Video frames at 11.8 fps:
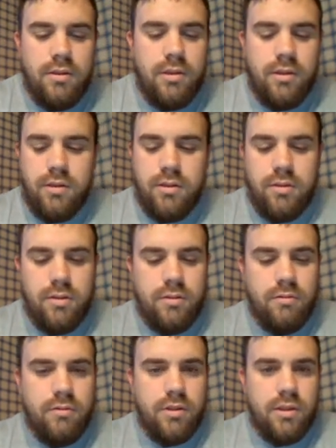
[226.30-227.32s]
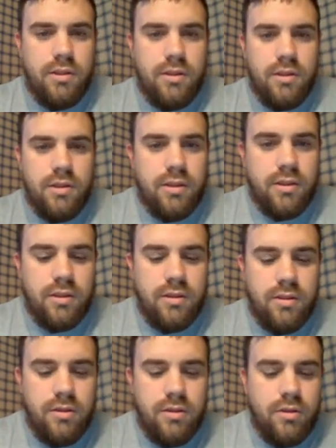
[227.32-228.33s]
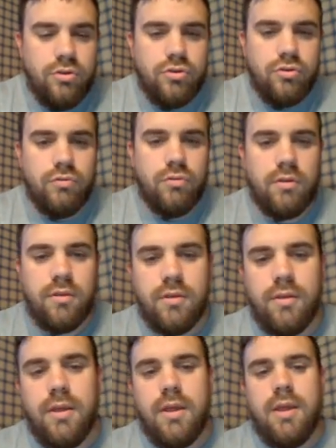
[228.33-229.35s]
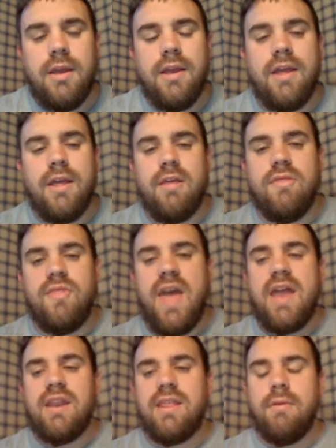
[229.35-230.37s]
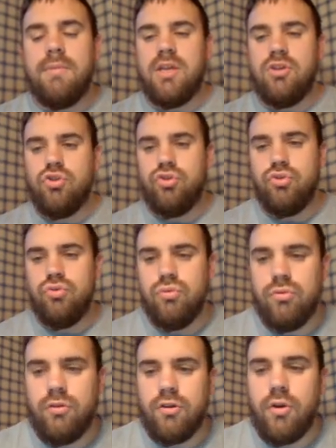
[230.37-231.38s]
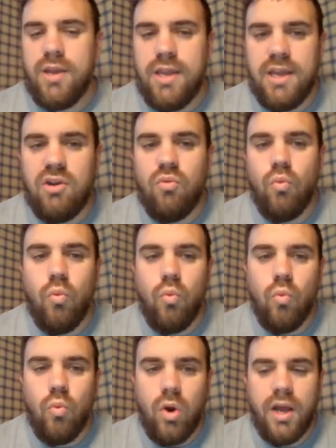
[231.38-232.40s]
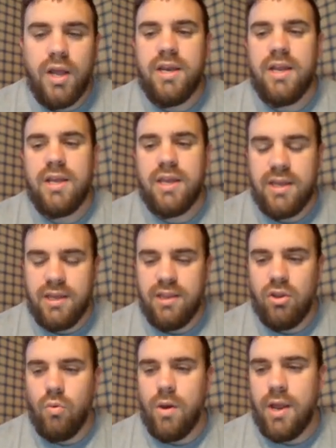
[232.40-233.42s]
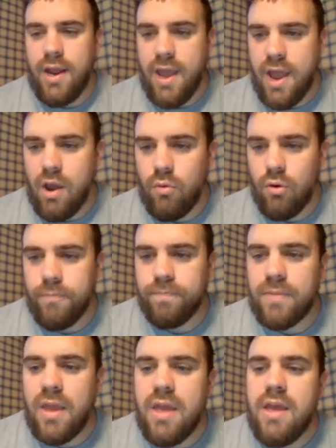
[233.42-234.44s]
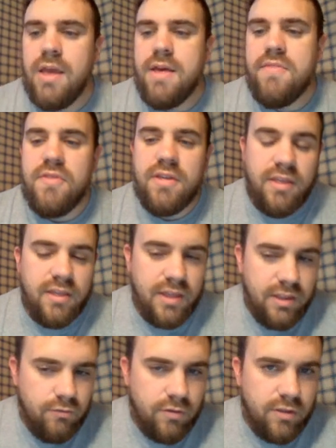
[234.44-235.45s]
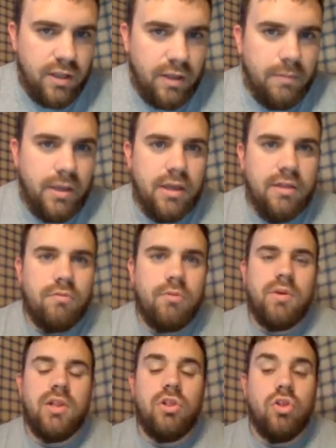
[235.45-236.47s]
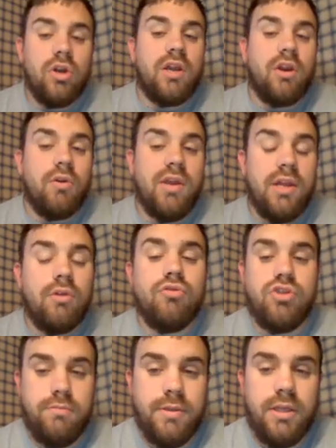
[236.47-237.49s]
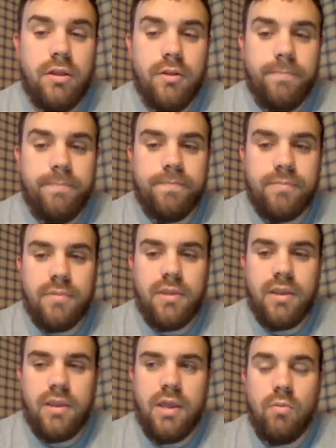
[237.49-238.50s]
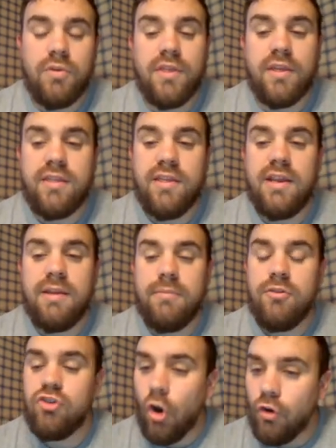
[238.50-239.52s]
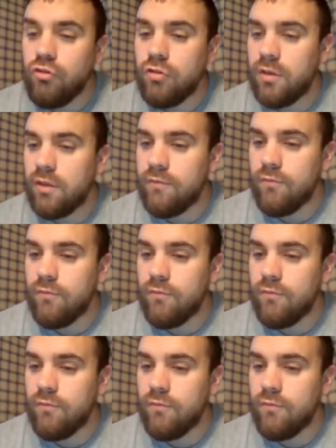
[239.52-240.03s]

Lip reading: 10 to the 6 joules. That is how many joules are in 1 kilowatt hour. This is interesting because when we look at our energy bill, and what the city charges us